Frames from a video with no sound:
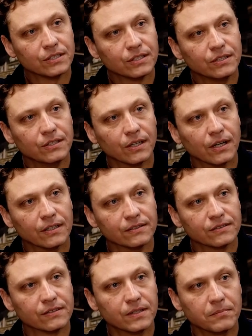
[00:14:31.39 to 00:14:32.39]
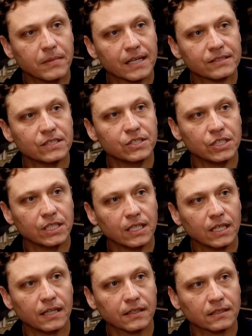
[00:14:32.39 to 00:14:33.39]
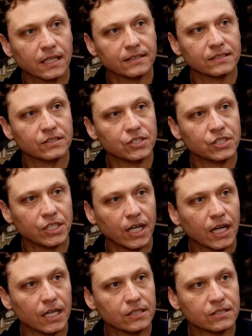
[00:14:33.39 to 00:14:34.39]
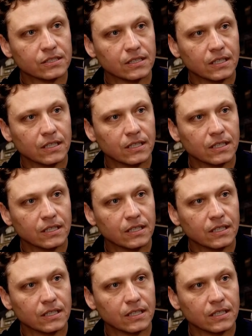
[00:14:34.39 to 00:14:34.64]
does the messaging and the lessons change?